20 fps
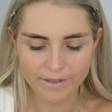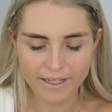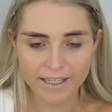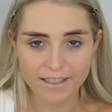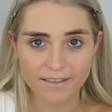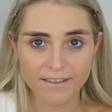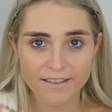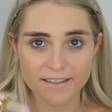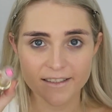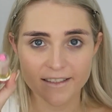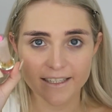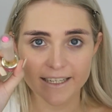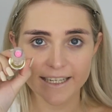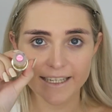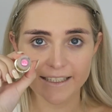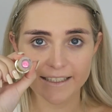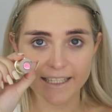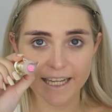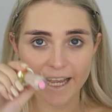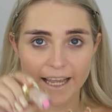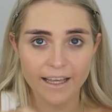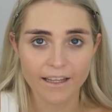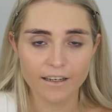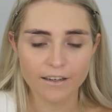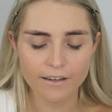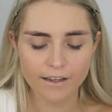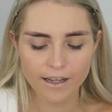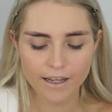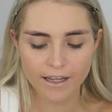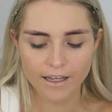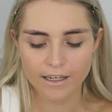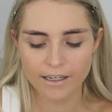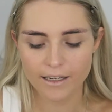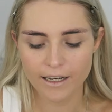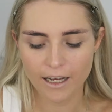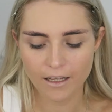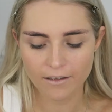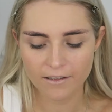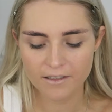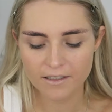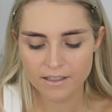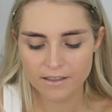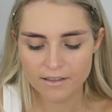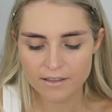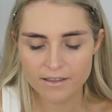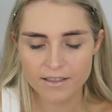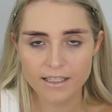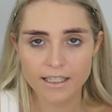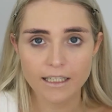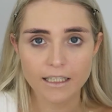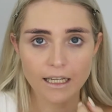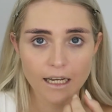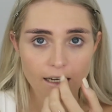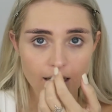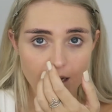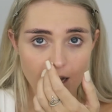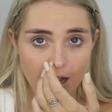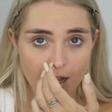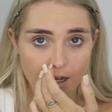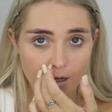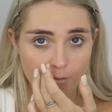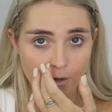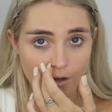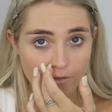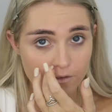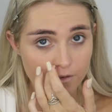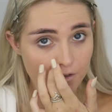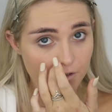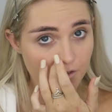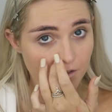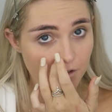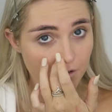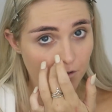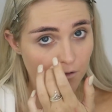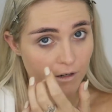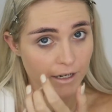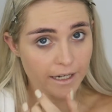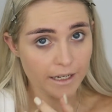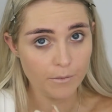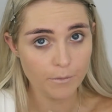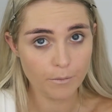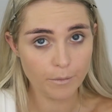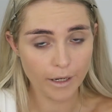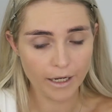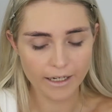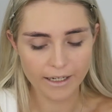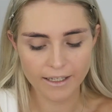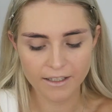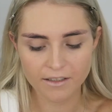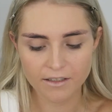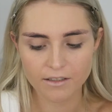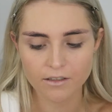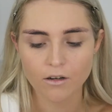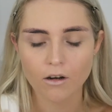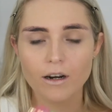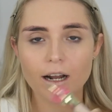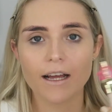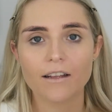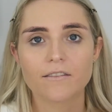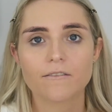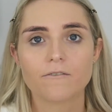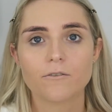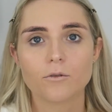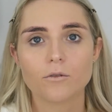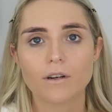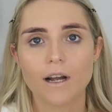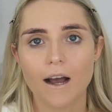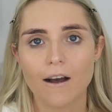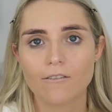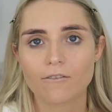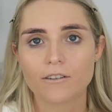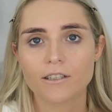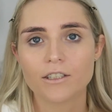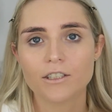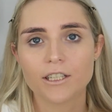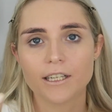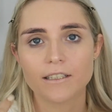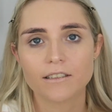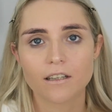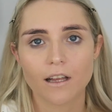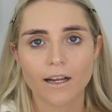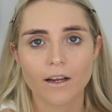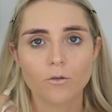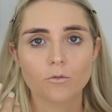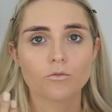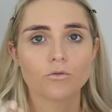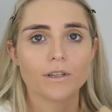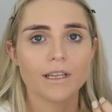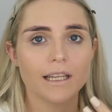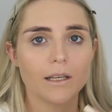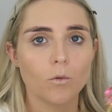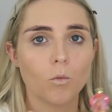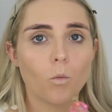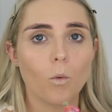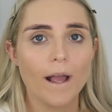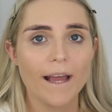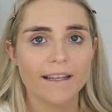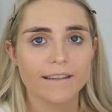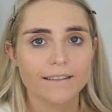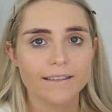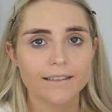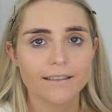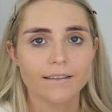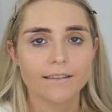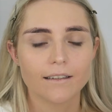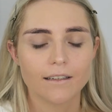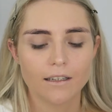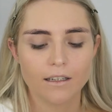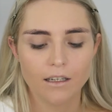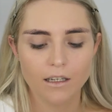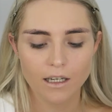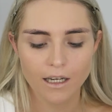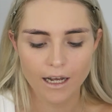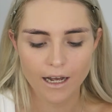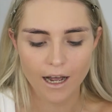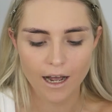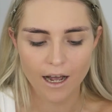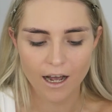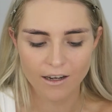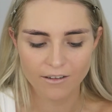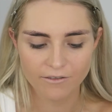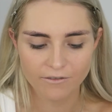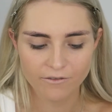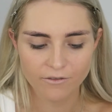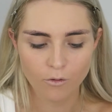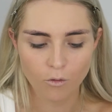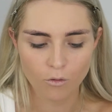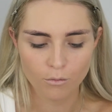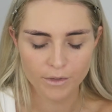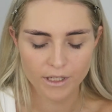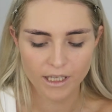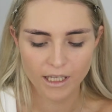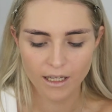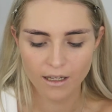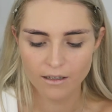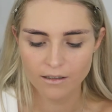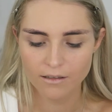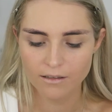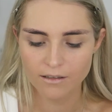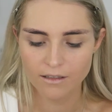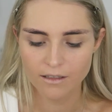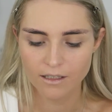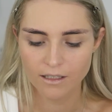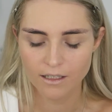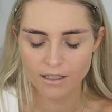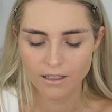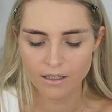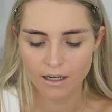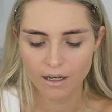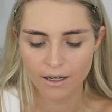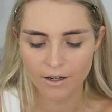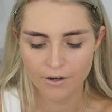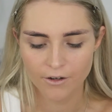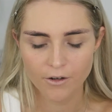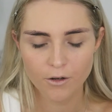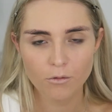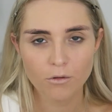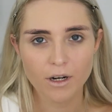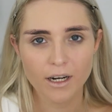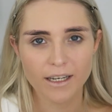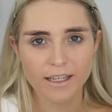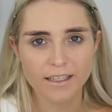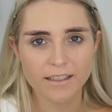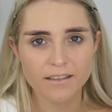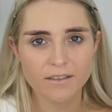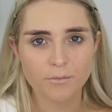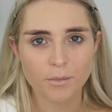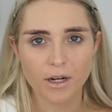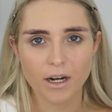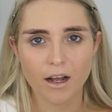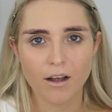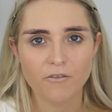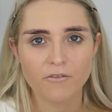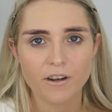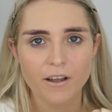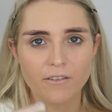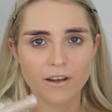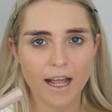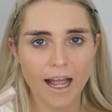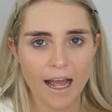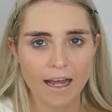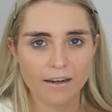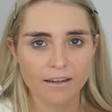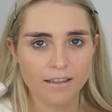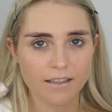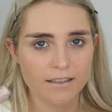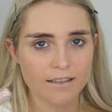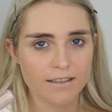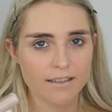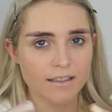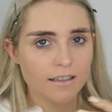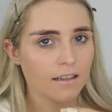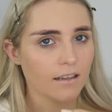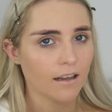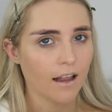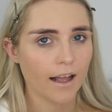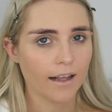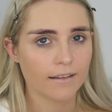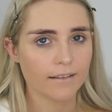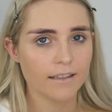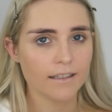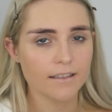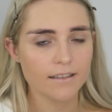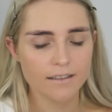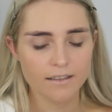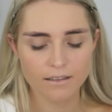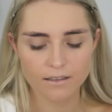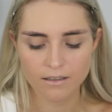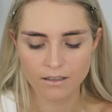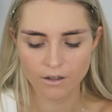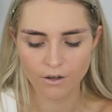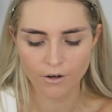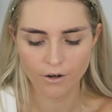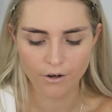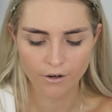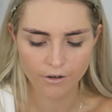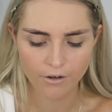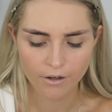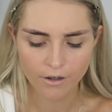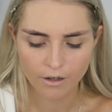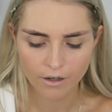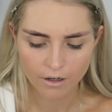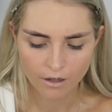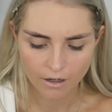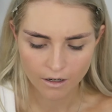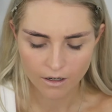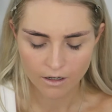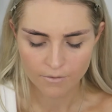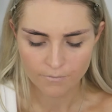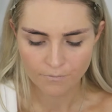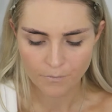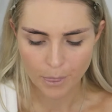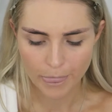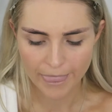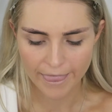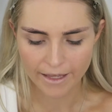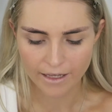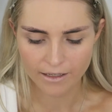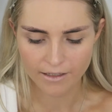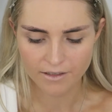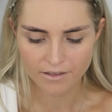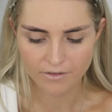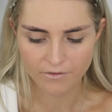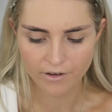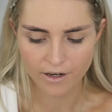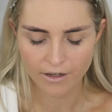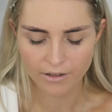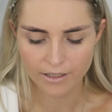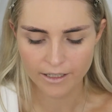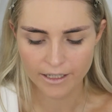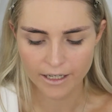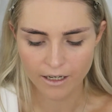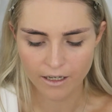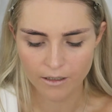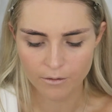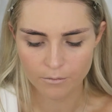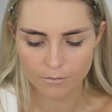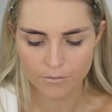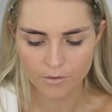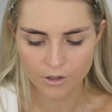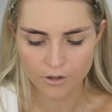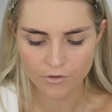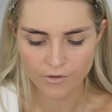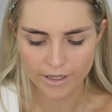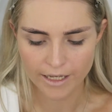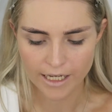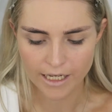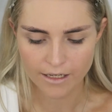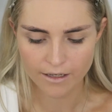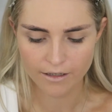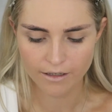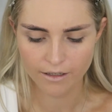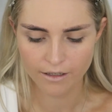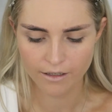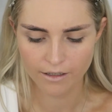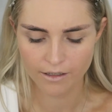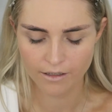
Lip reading: in C10. Now this concealer, I've used it already, but it's not as full coverage. It's like a really wet formula. I don't know what it is, but I've never had a concealer like this. So it's very unique.